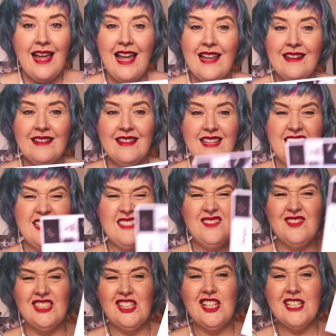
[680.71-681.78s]
And this
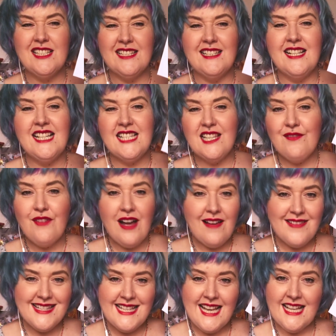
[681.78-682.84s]
costs
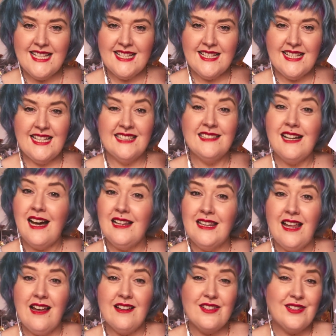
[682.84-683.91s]
65 cents in color,